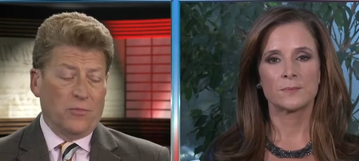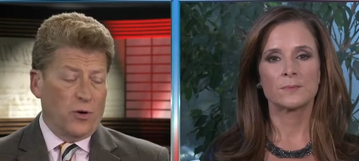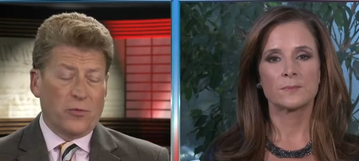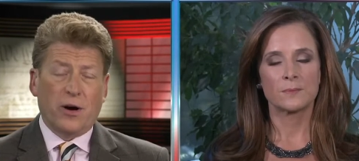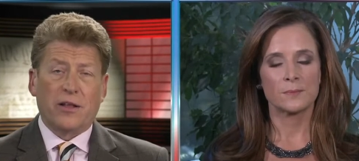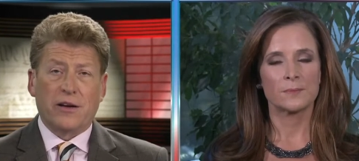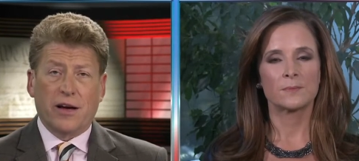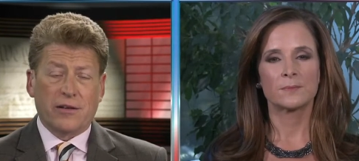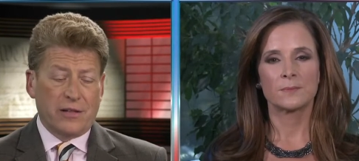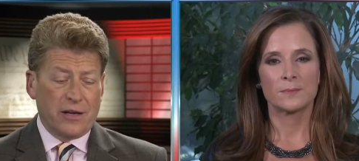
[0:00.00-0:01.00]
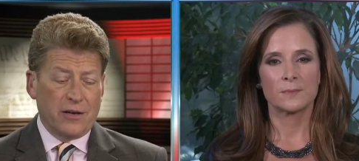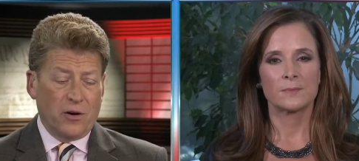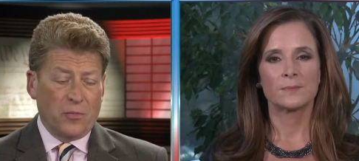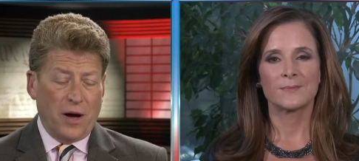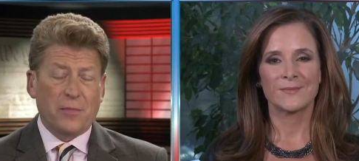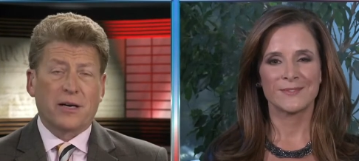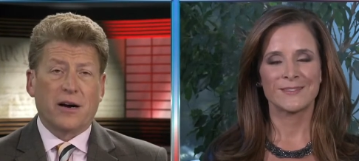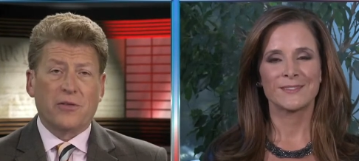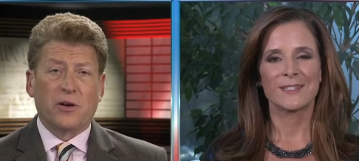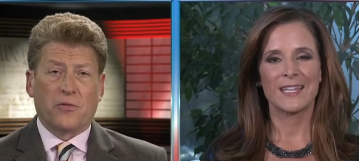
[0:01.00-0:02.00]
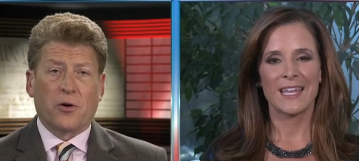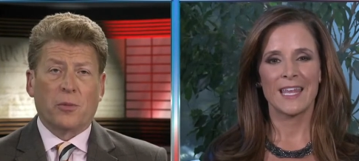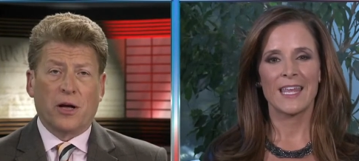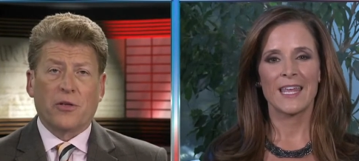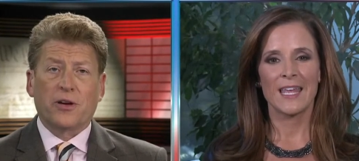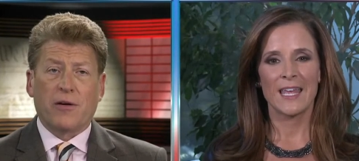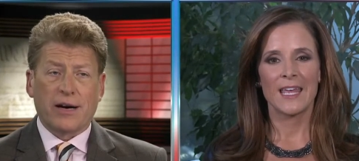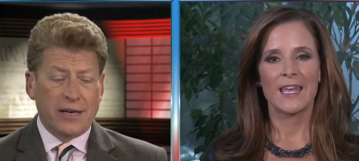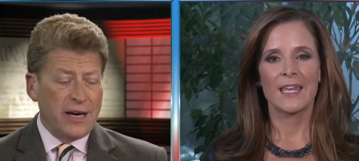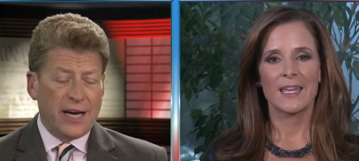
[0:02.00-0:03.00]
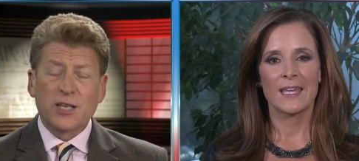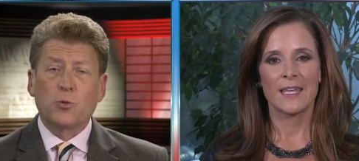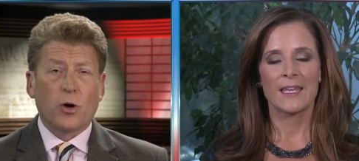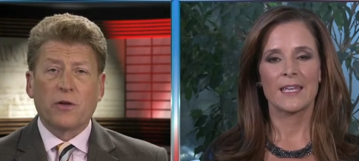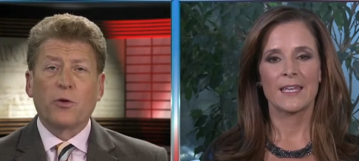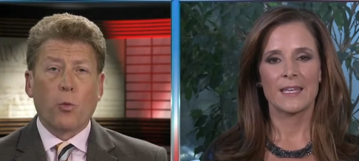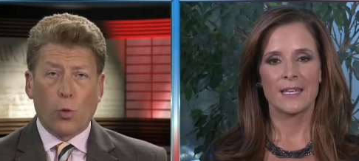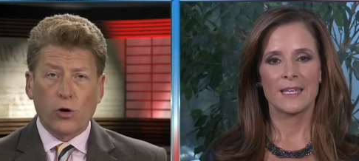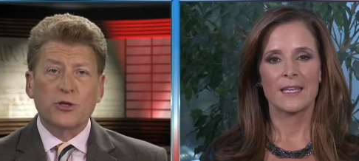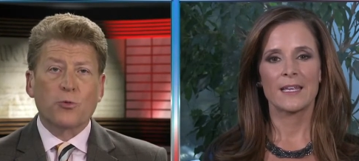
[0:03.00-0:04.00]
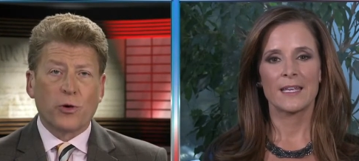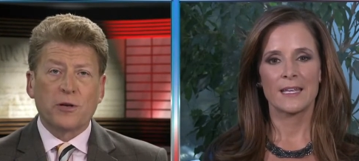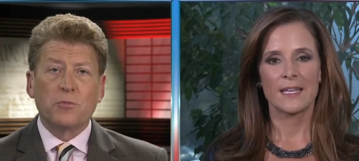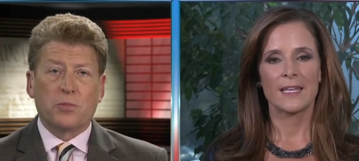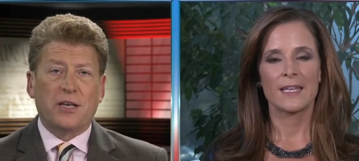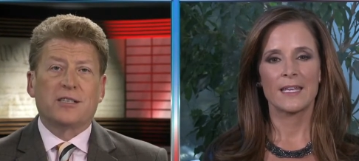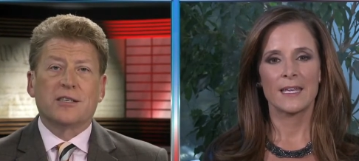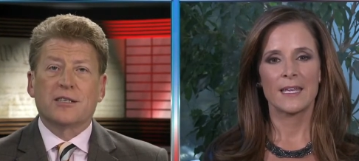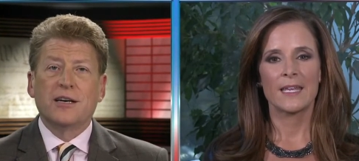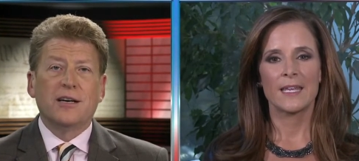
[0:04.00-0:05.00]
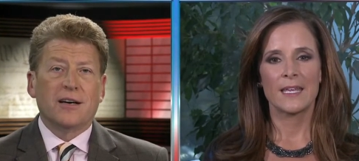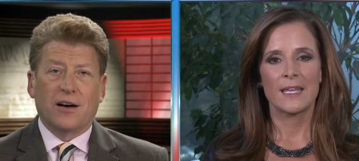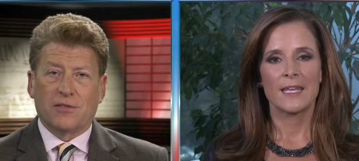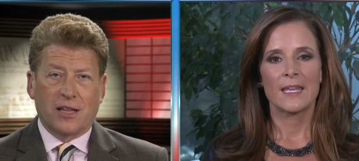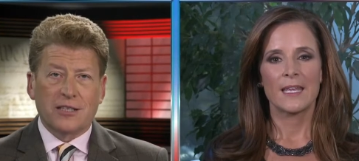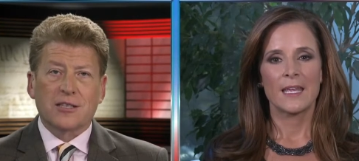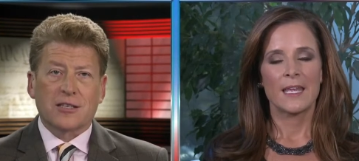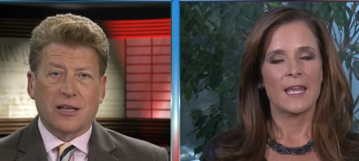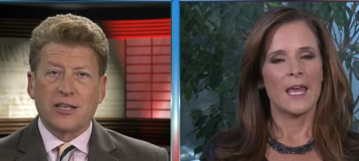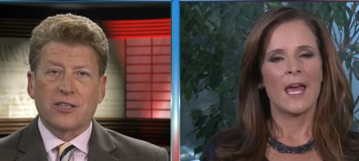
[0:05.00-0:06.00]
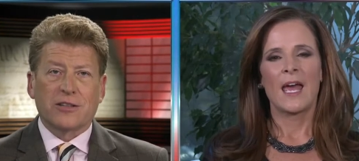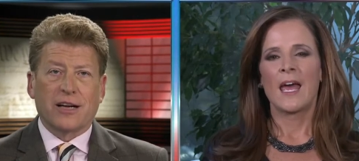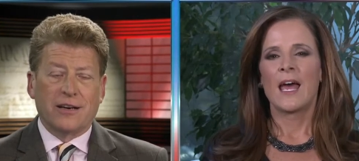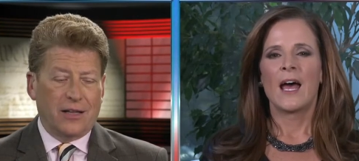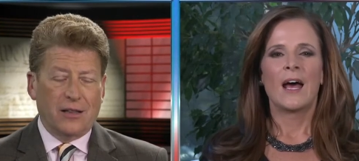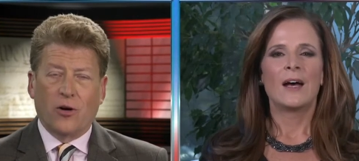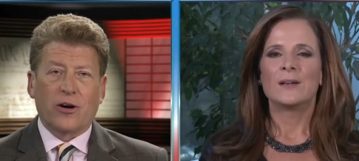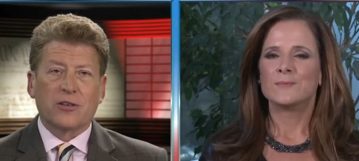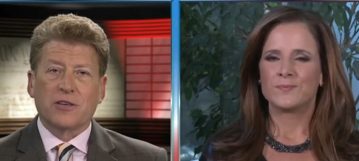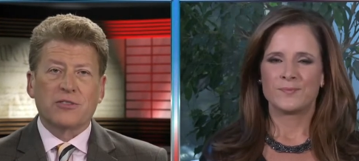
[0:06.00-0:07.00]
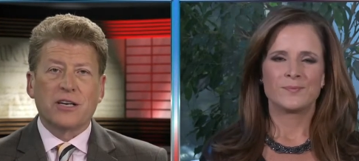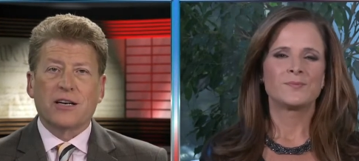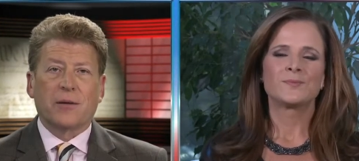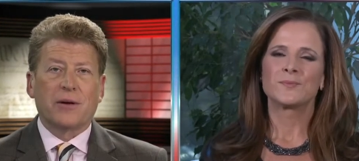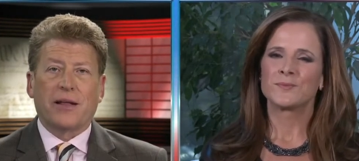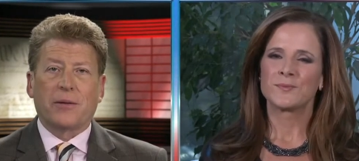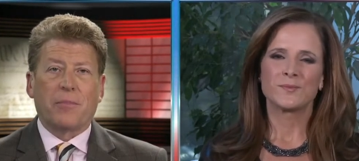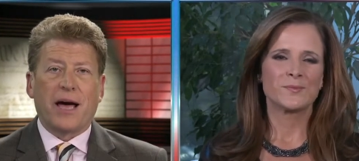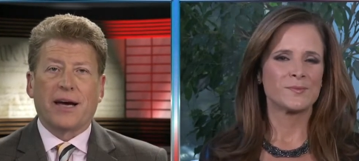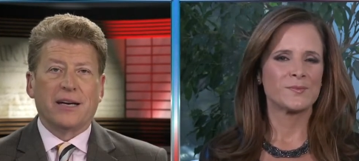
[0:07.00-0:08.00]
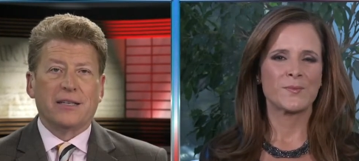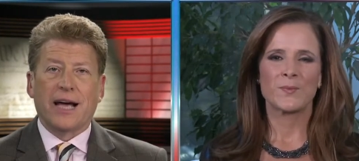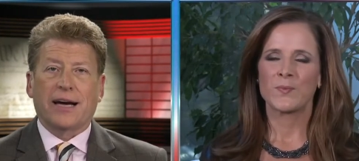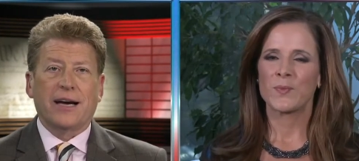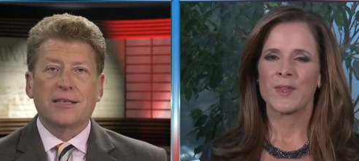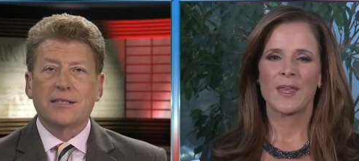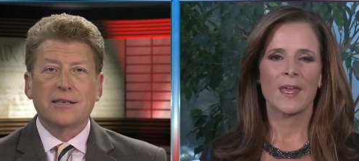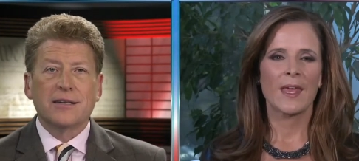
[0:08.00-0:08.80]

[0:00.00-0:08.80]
Speaker 1: one way or the other, that Obamacare, the Affordable Health Care Act, is one of the worst written pieces of legislation that lawyers have seen come down the bag in decades?